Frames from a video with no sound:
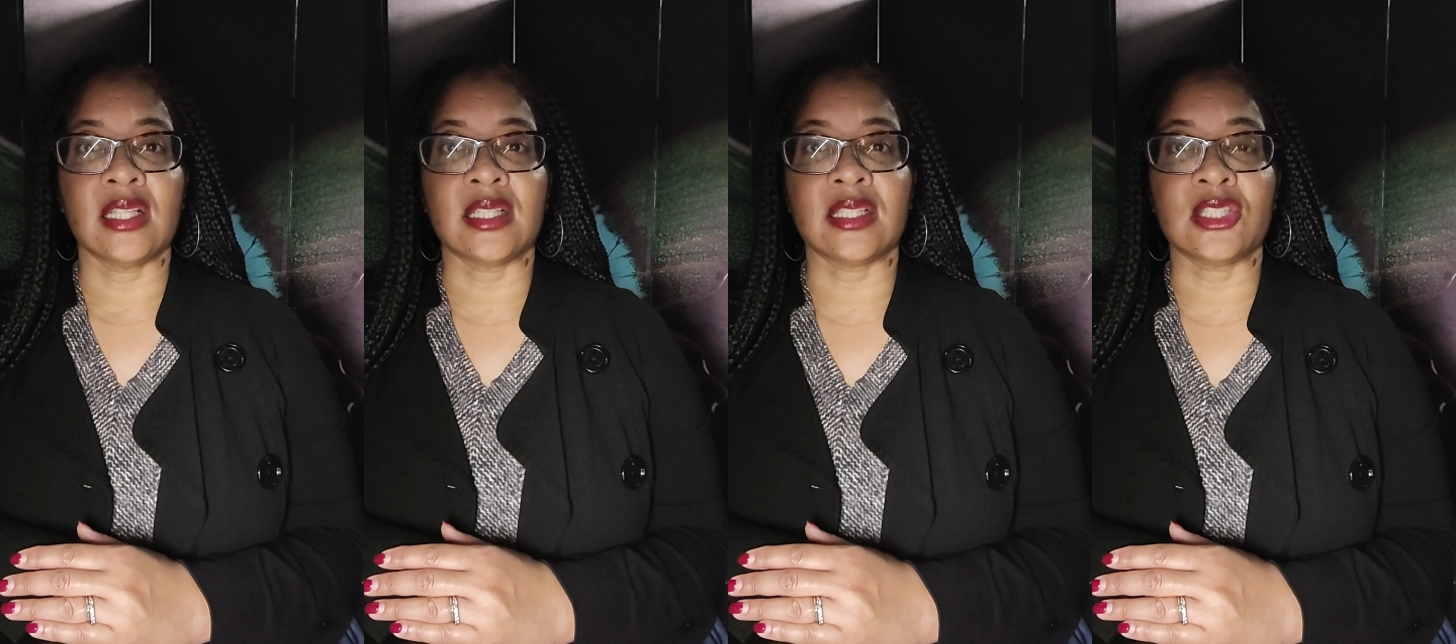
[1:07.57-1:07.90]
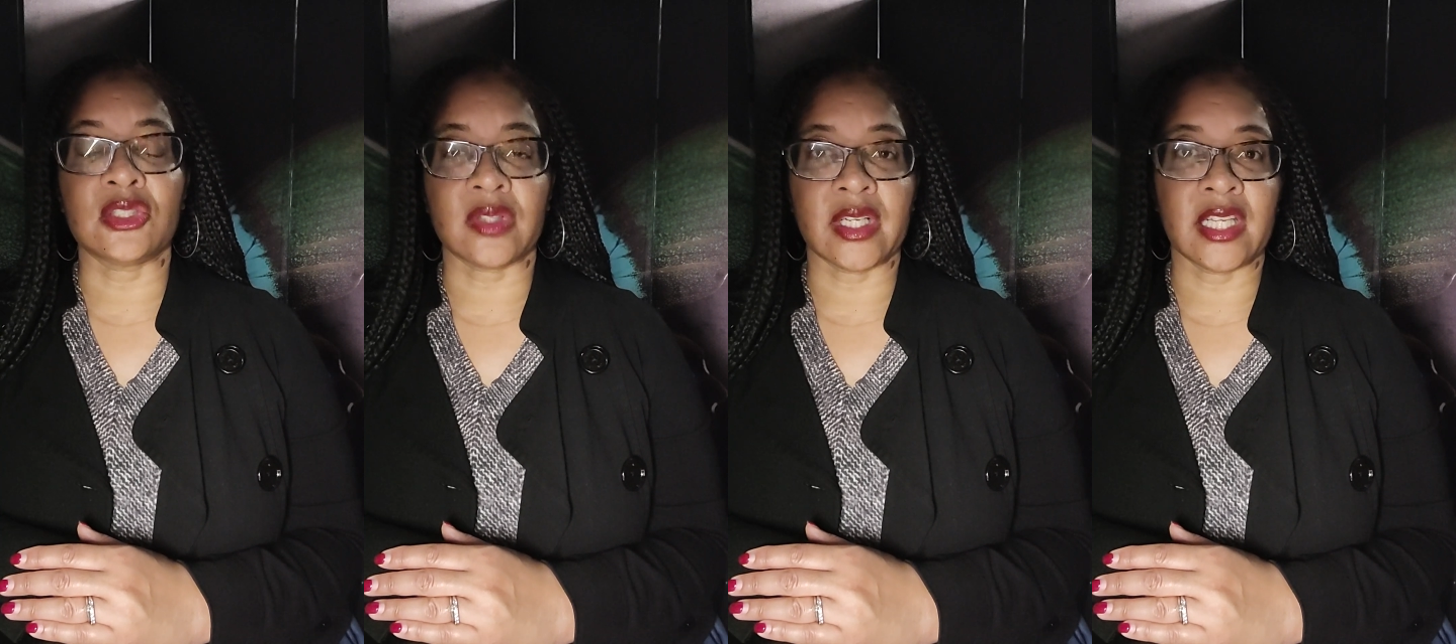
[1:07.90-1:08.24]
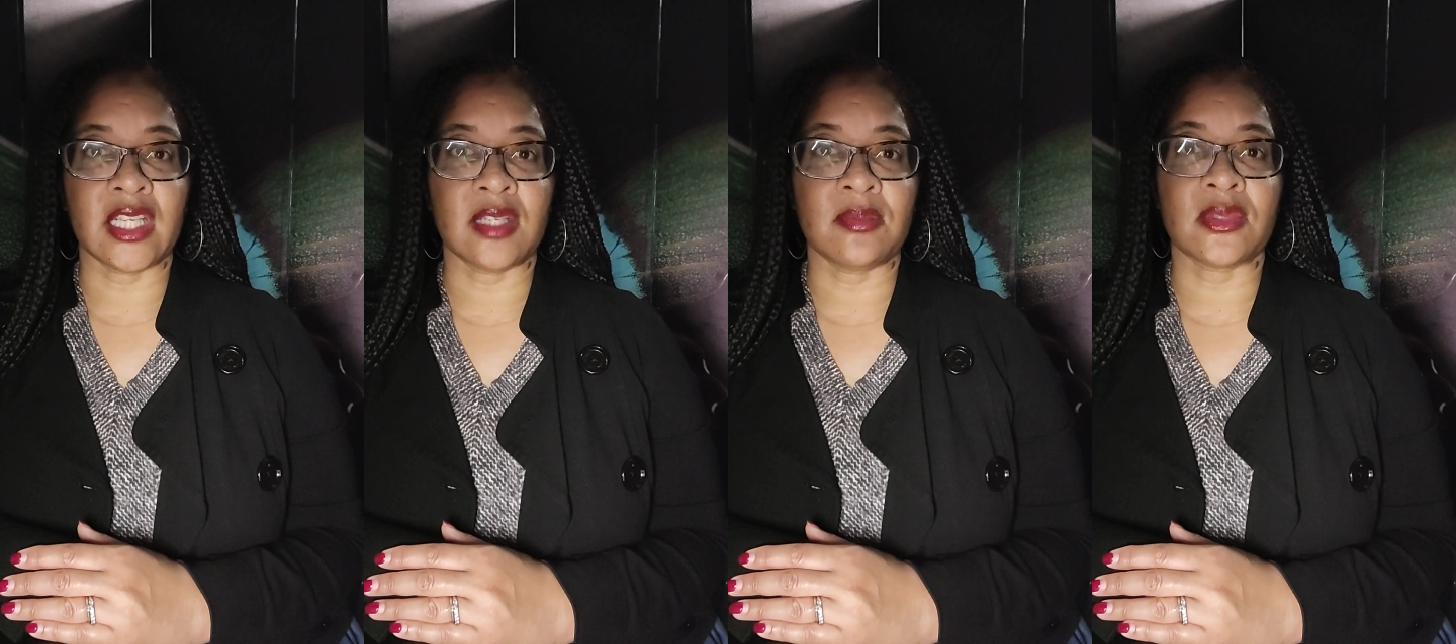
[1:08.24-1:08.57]
the
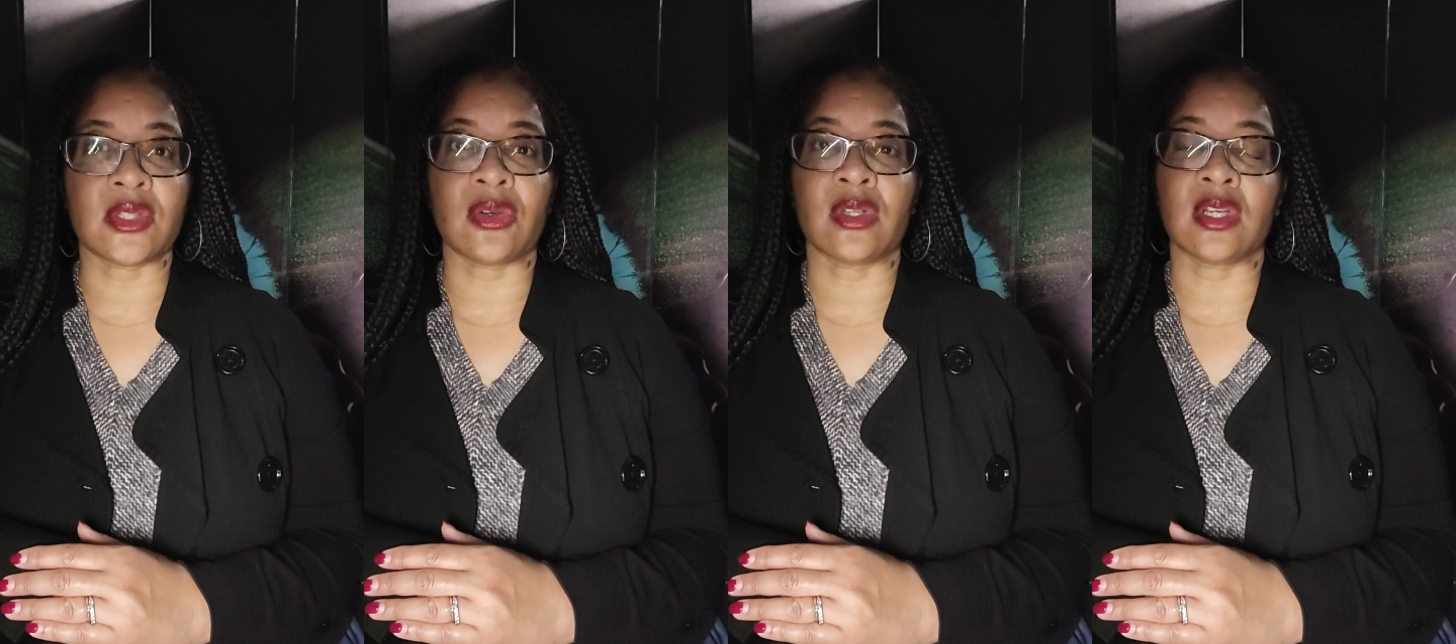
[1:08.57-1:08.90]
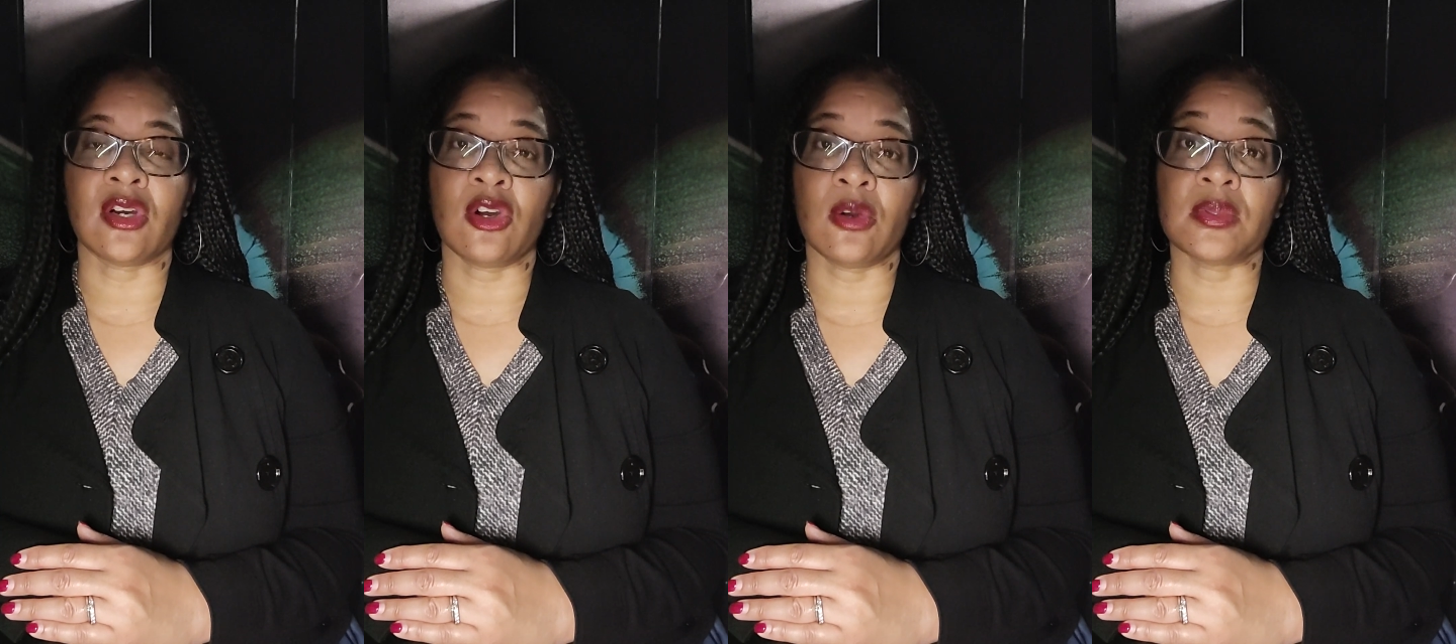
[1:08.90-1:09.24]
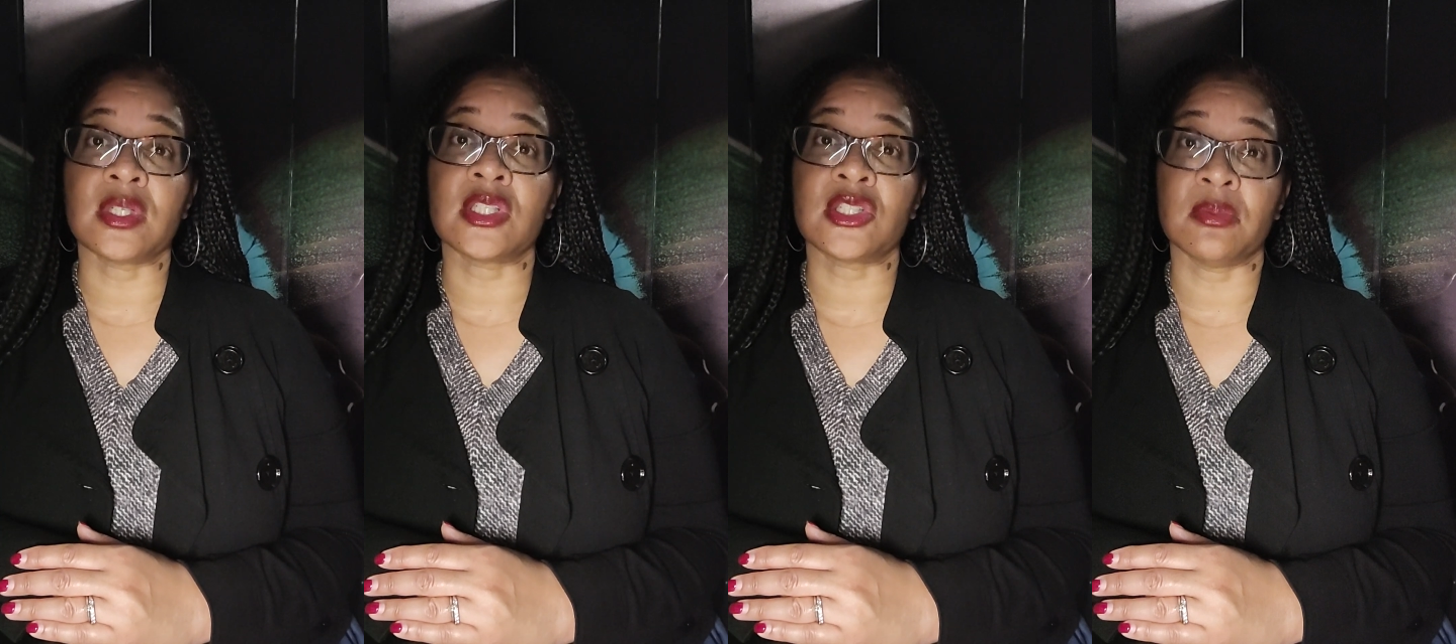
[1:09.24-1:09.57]
dreams or the hopes
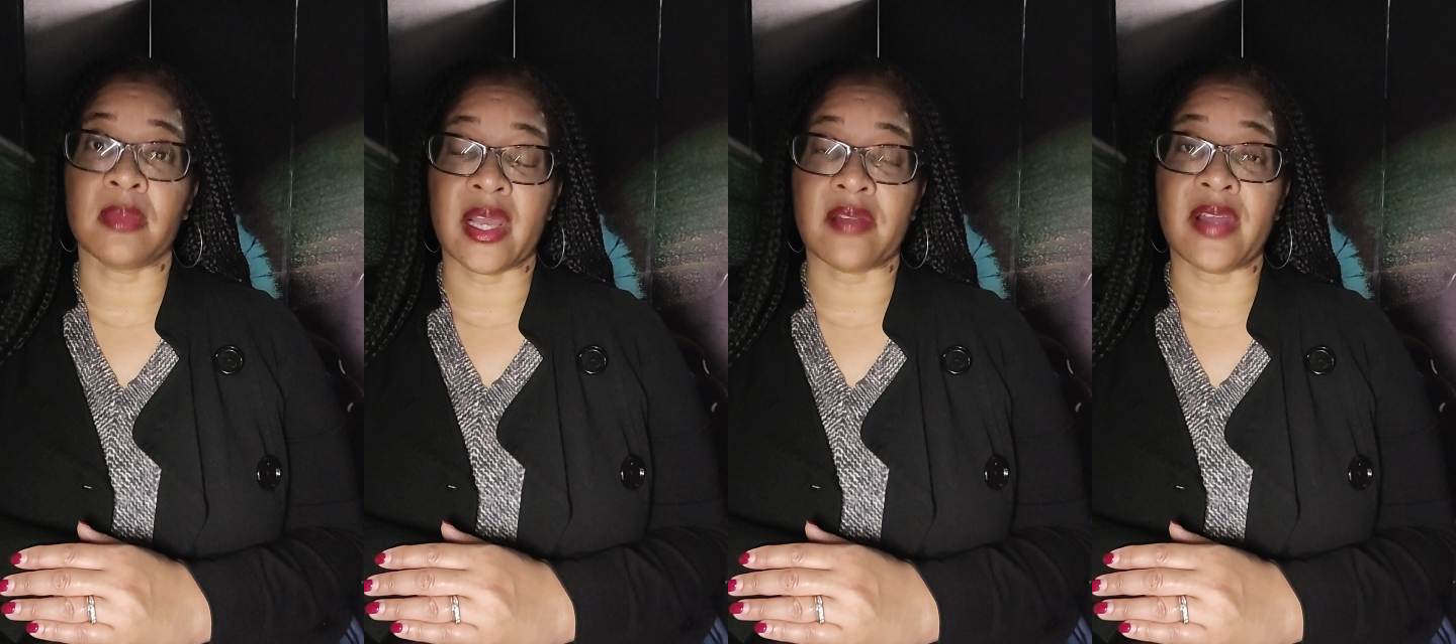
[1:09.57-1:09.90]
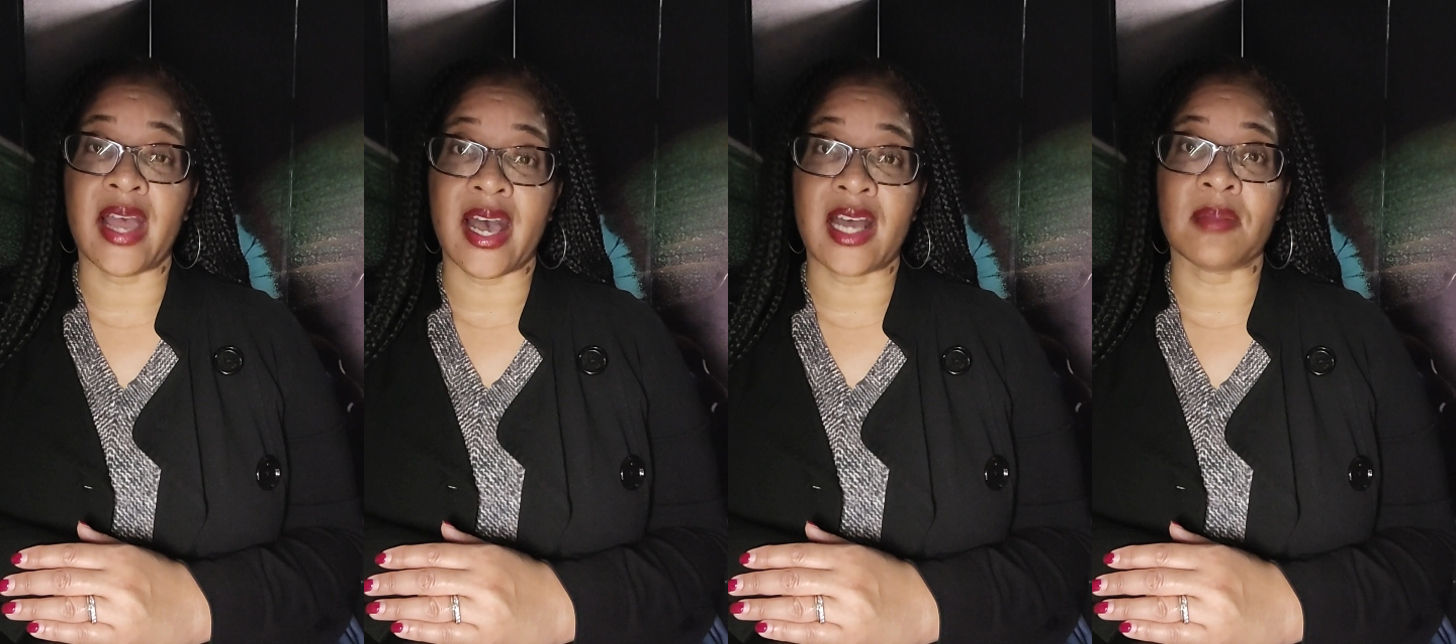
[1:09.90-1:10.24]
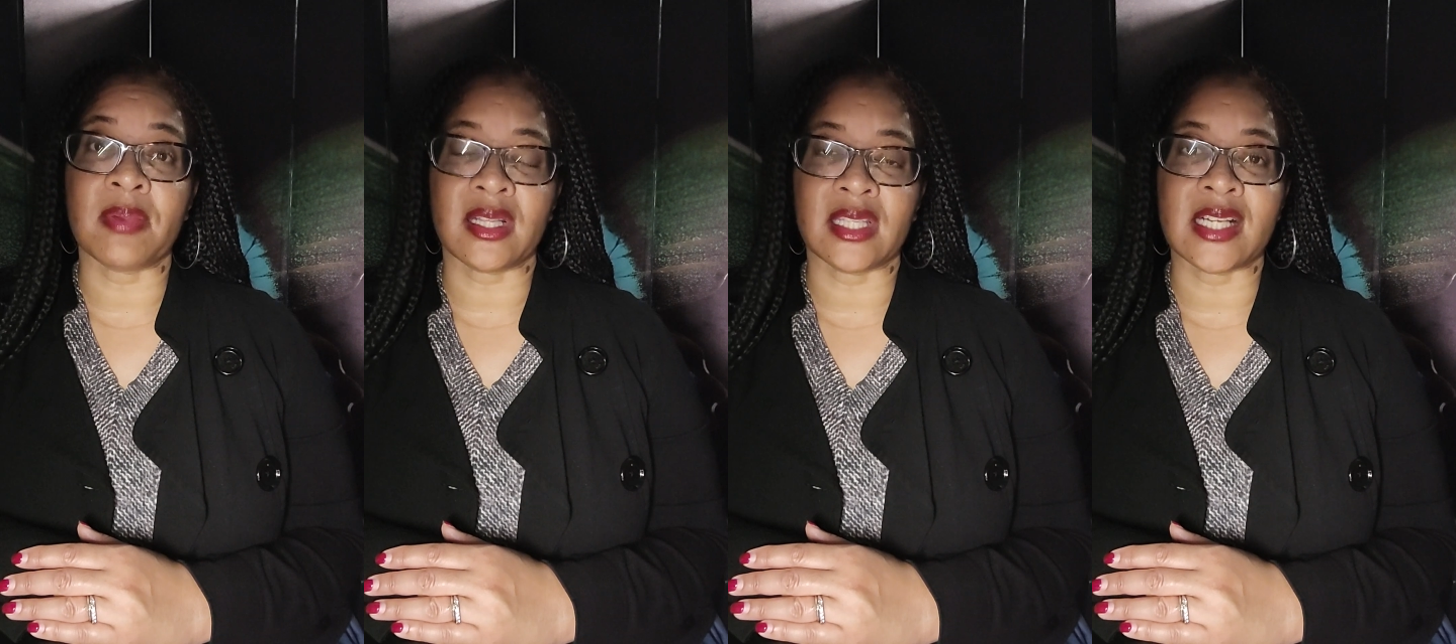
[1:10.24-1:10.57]
that you may have had
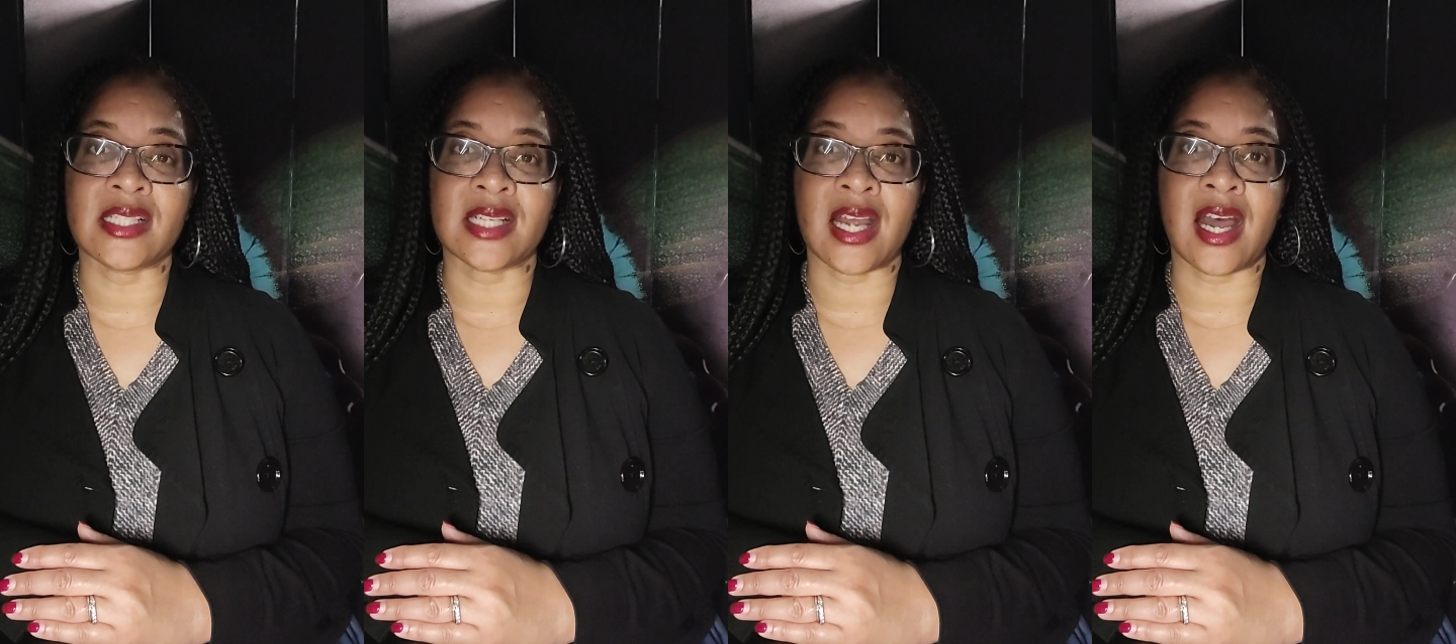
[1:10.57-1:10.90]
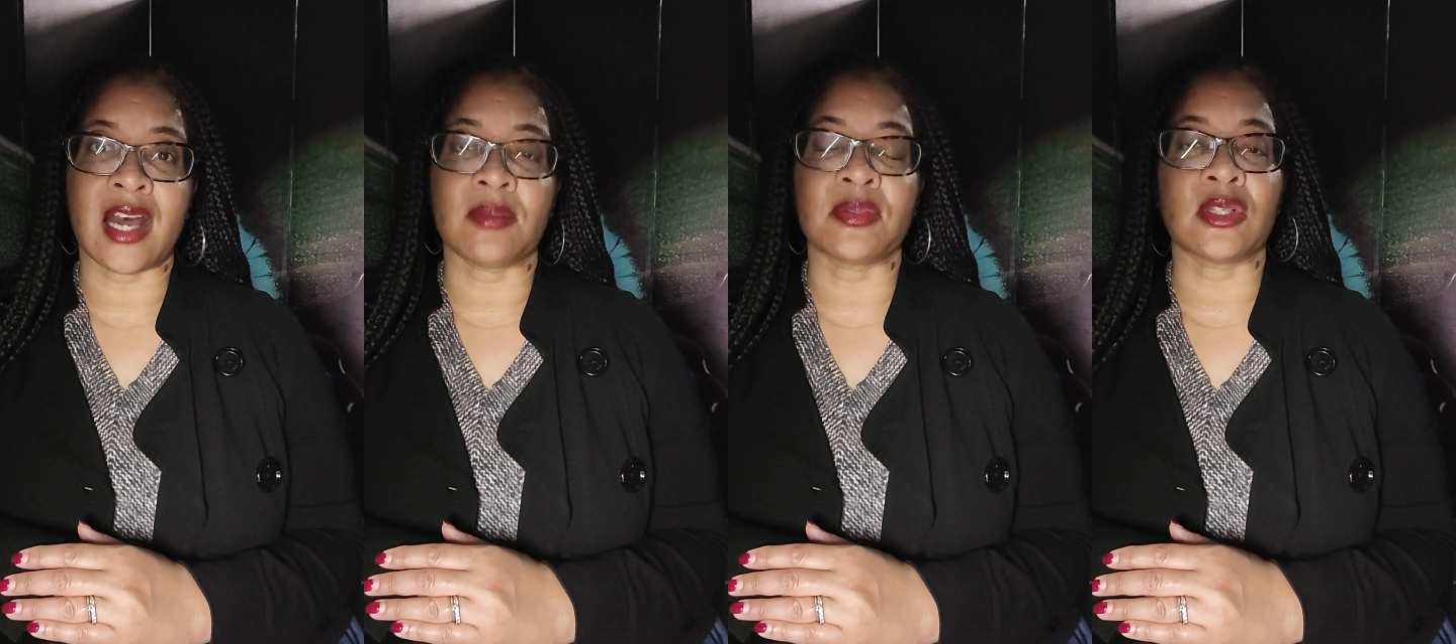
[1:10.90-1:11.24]
about that job.